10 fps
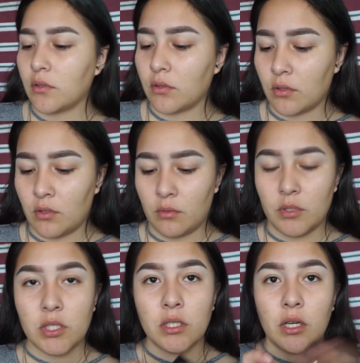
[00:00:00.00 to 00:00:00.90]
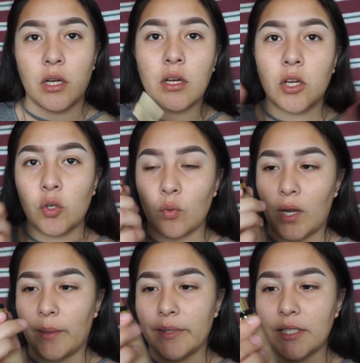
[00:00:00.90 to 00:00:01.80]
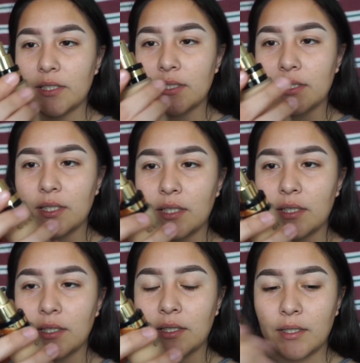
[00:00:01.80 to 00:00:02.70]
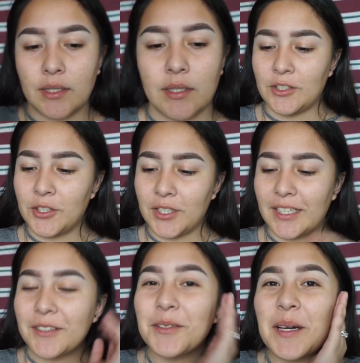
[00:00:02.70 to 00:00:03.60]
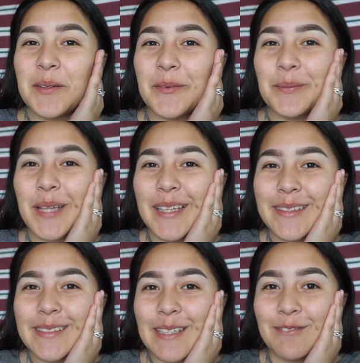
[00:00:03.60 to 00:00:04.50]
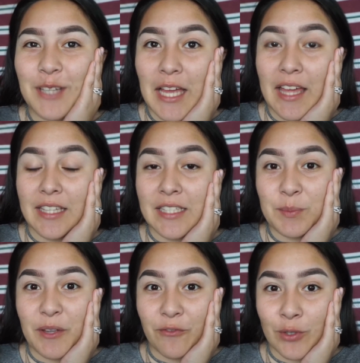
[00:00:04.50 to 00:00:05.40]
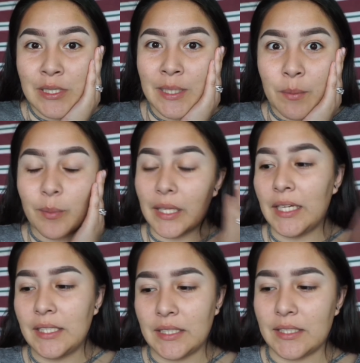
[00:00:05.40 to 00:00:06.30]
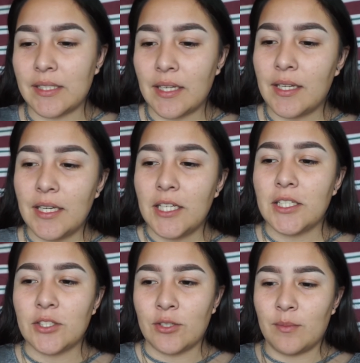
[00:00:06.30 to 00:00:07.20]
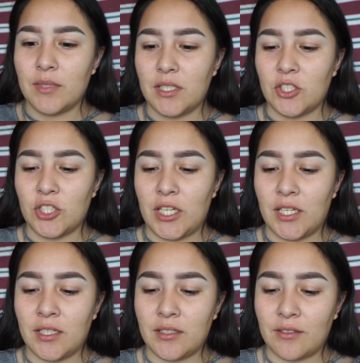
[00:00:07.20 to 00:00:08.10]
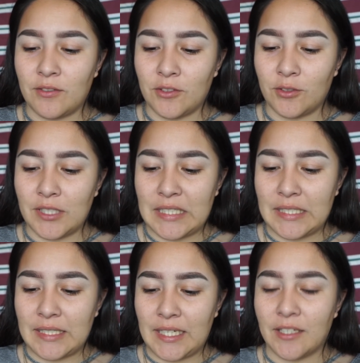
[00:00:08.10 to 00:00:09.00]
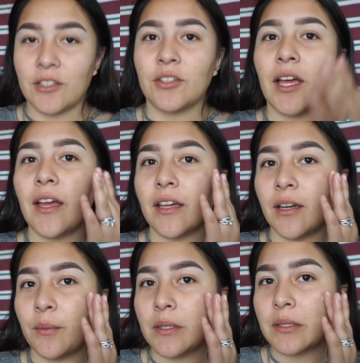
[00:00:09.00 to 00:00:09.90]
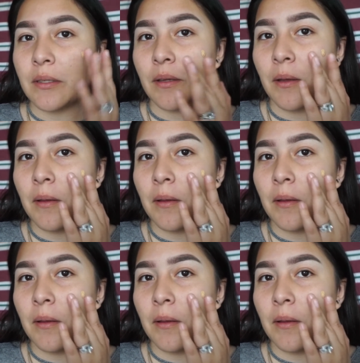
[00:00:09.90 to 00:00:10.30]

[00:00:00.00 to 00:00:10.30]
So I'm just gonna grab it. Oh, I don't know how to apply this. This is my first time applying this. So I'm gonna shake it, even though it doesn't say to do that, and I'm just gonna